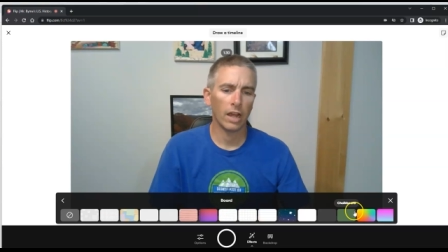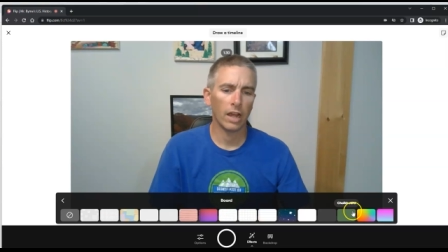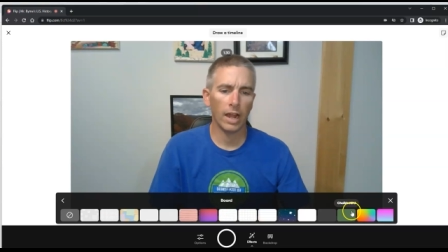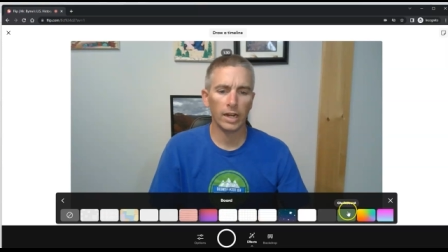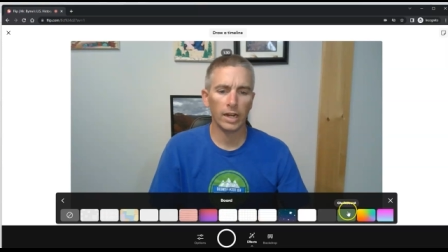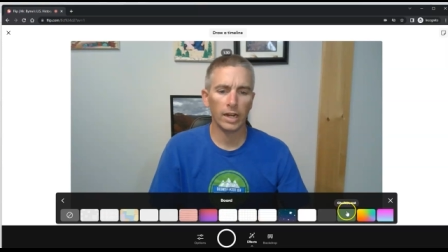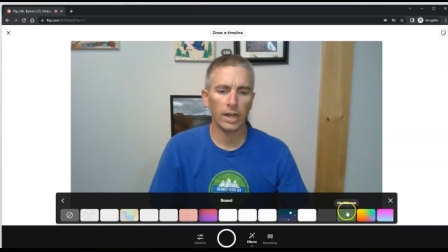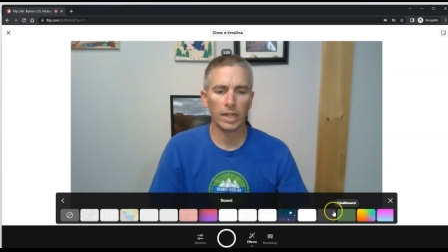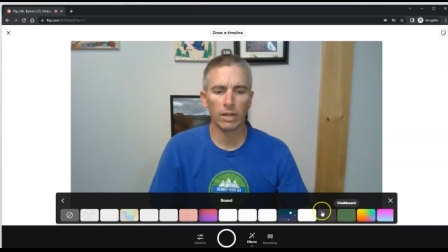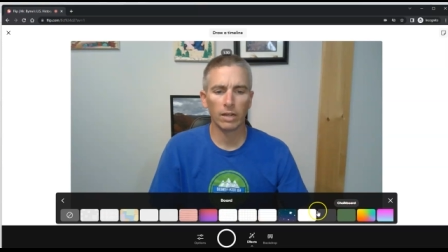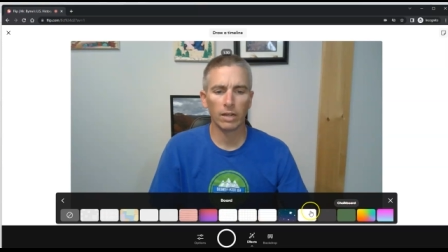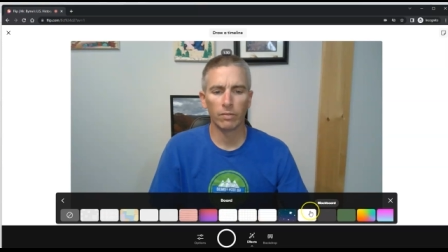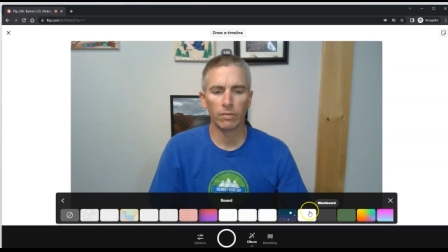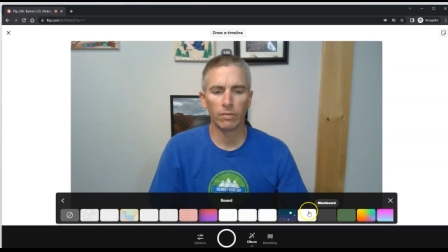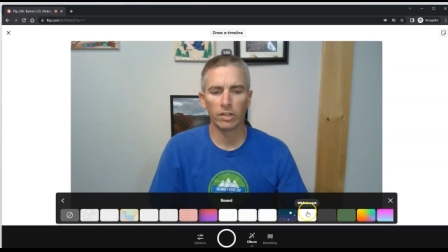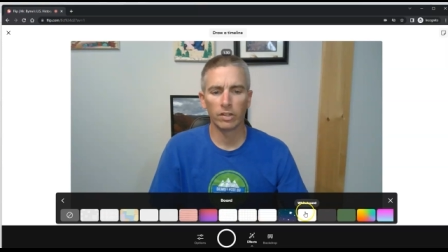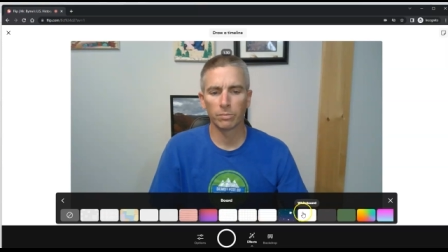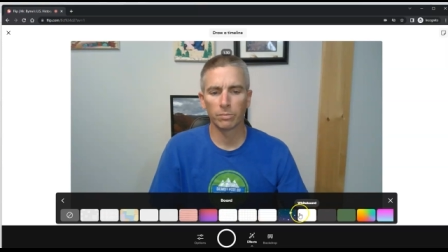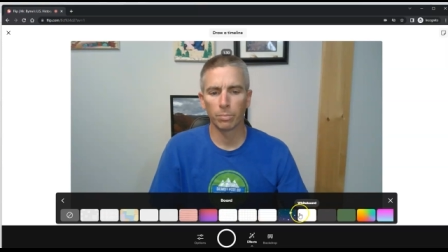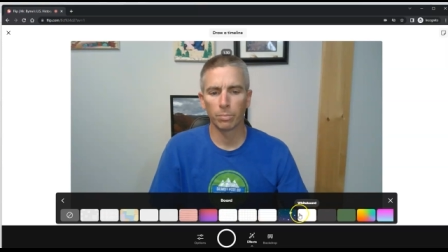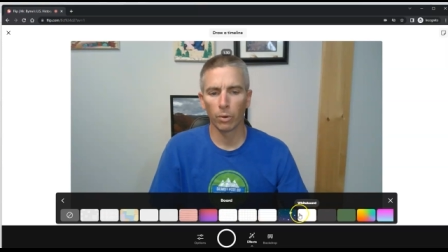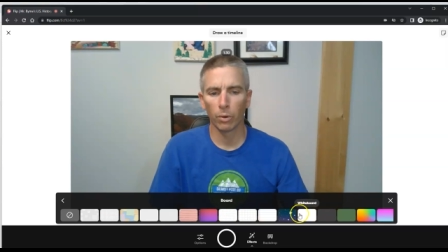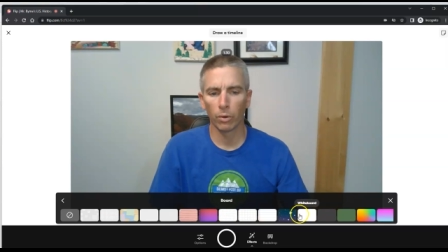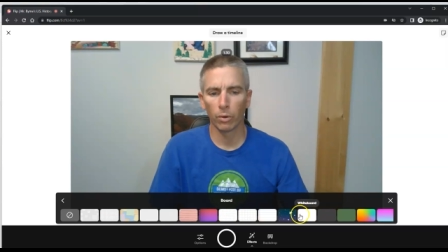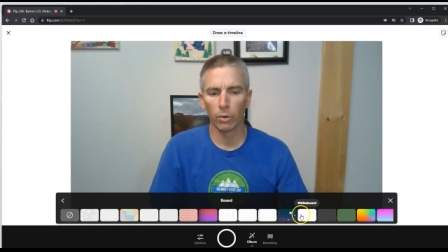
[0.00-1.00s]
any of these
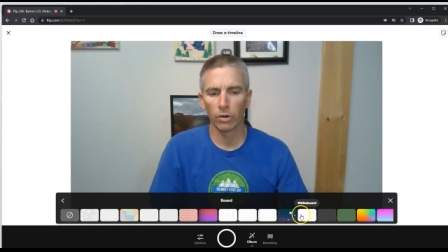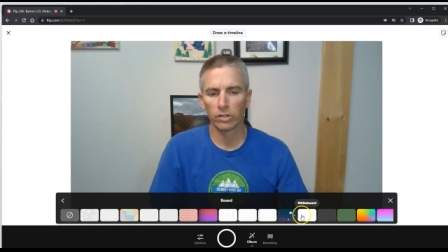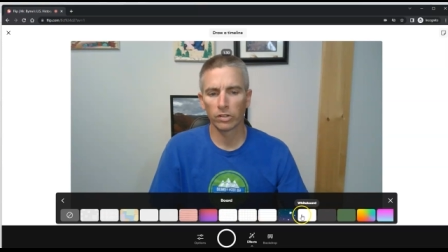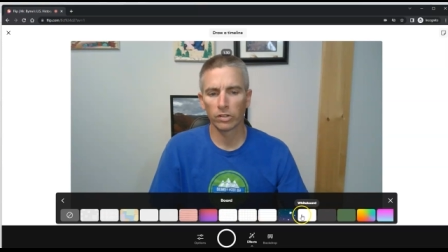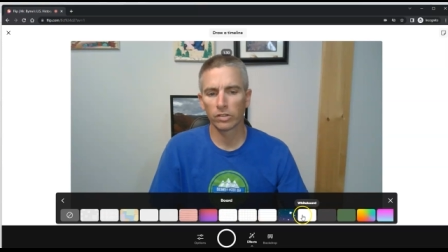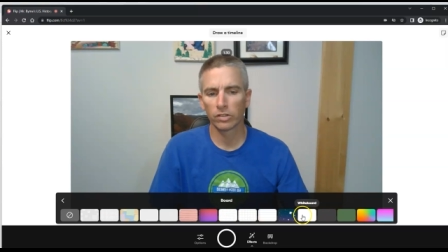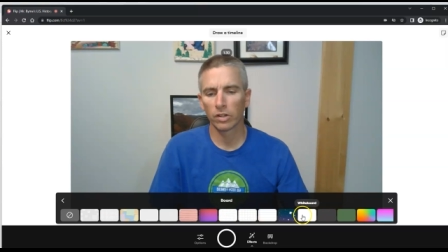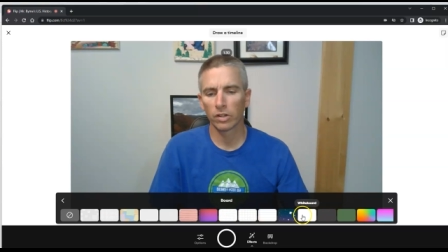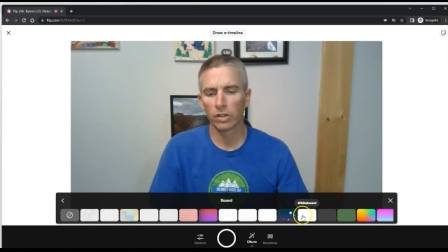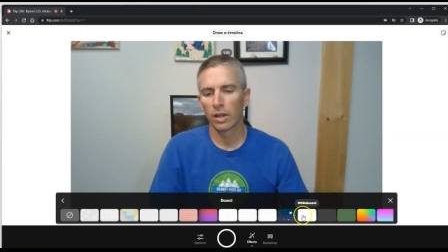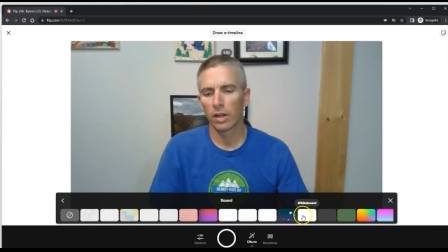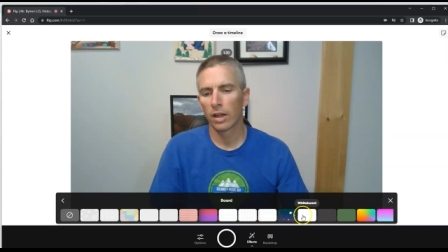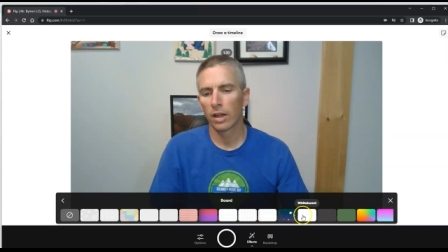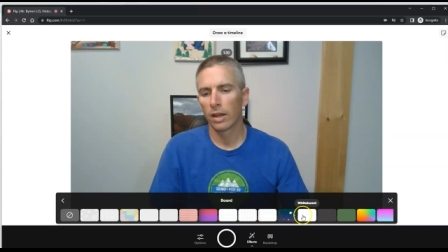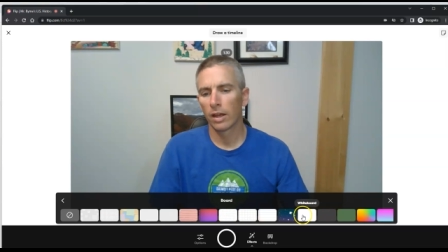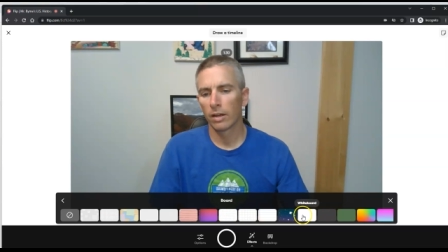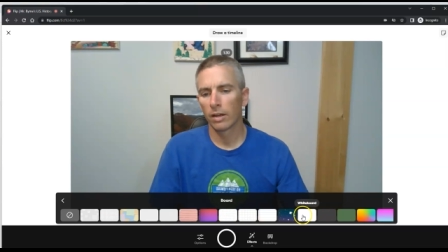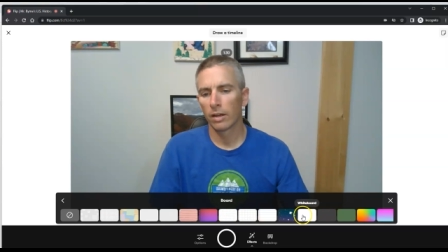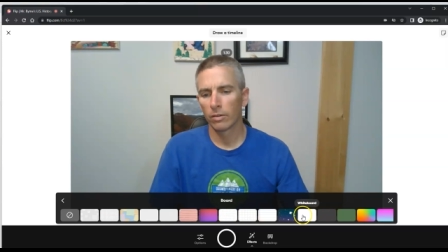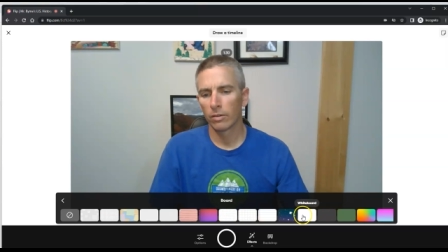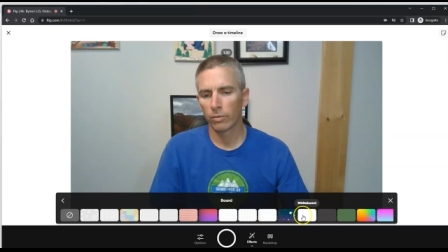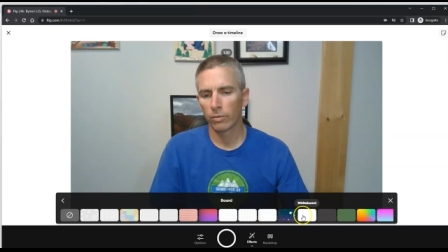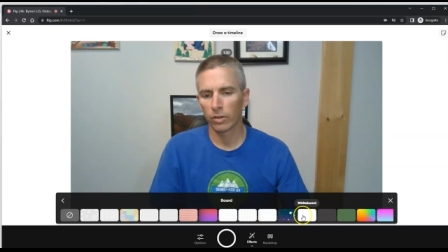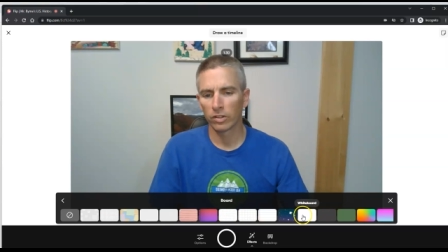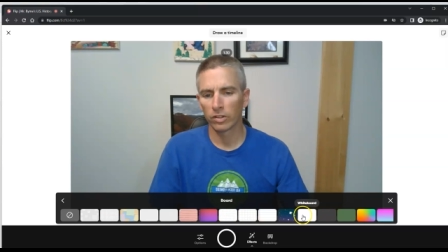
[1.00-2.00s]
boards.
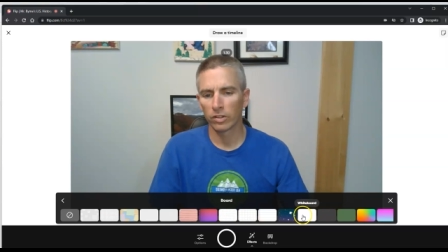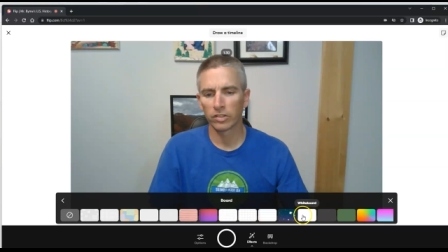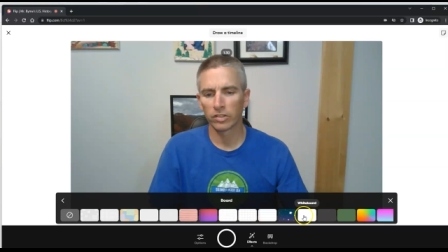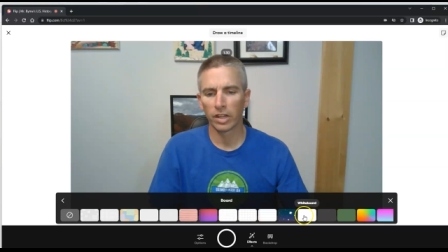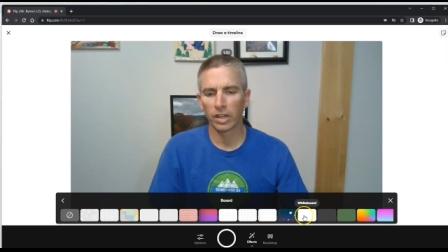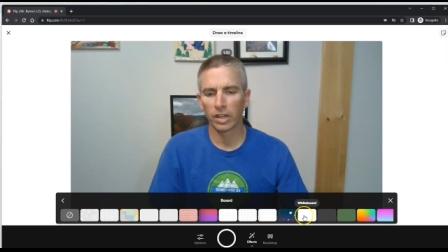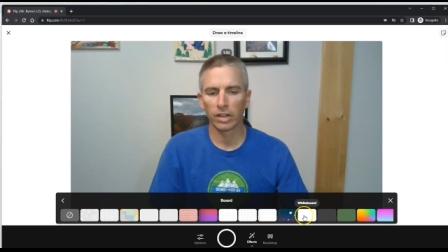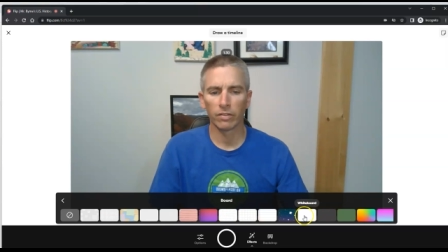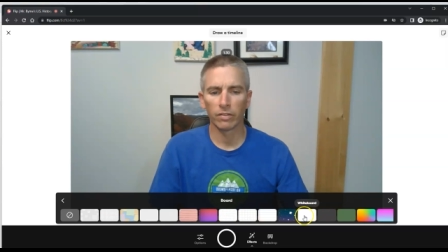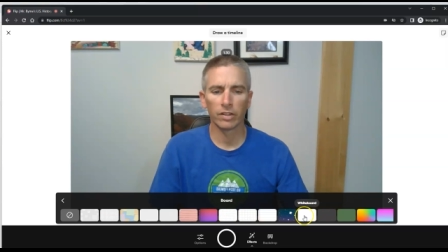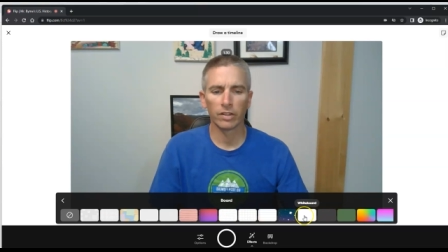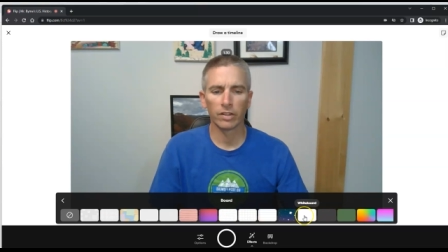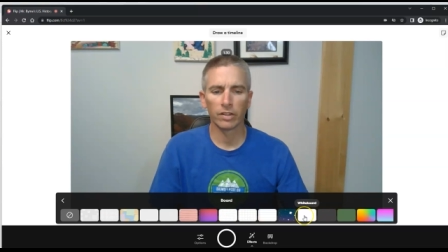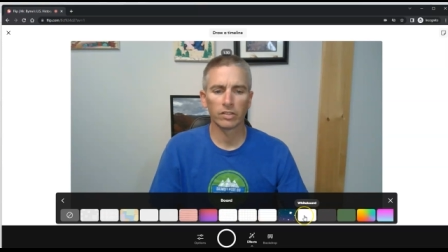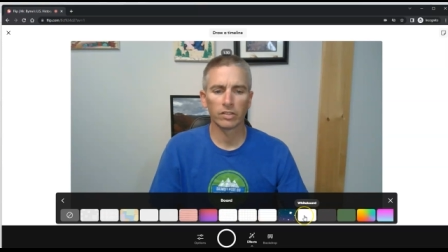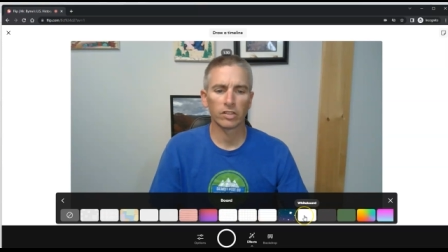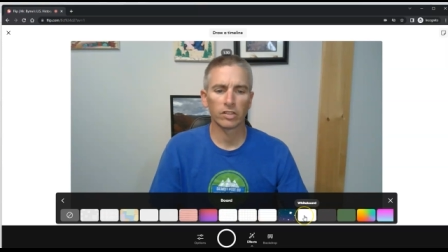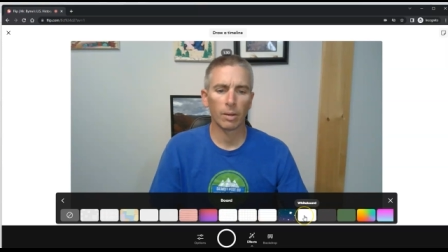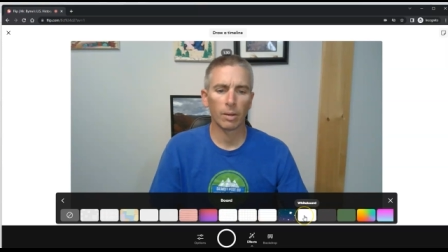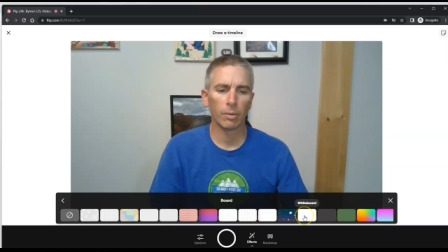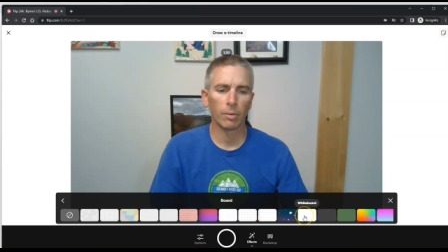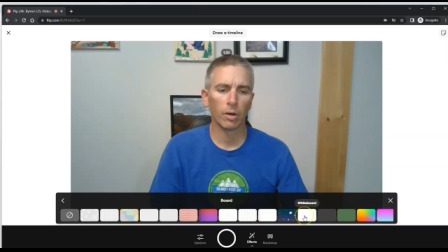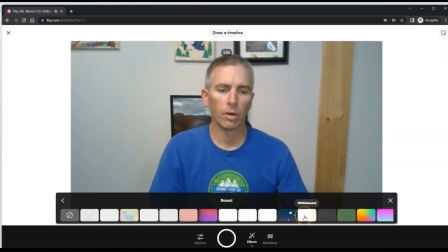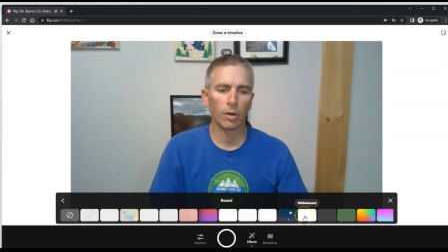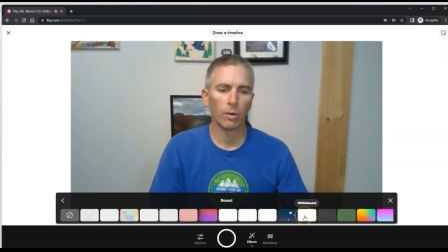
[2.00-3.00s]
For the sake of this
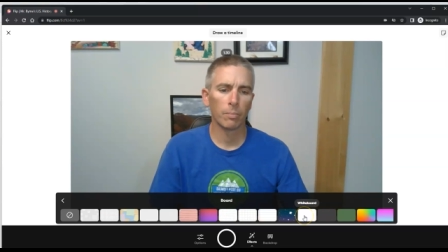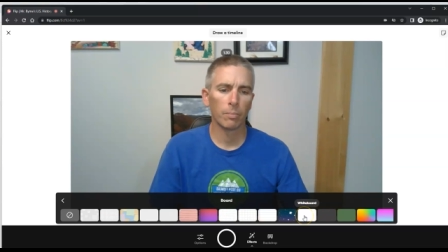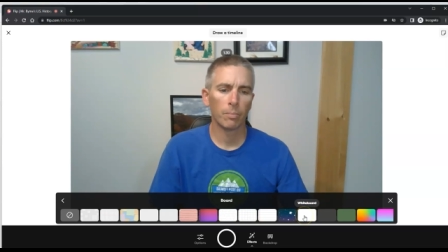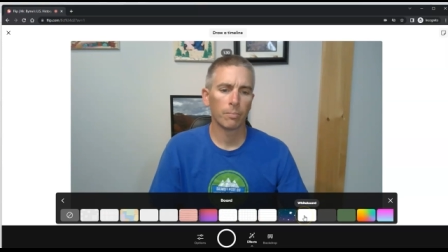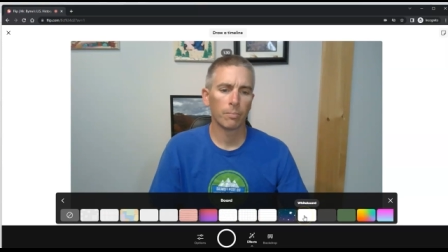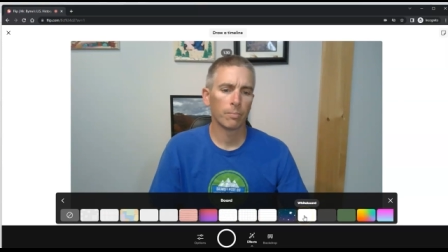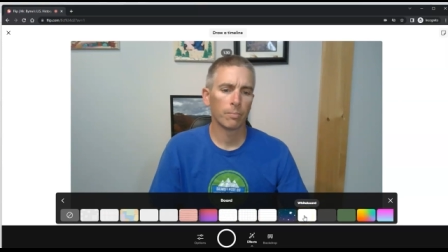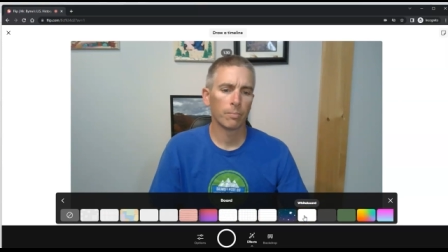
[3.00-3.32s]
demo,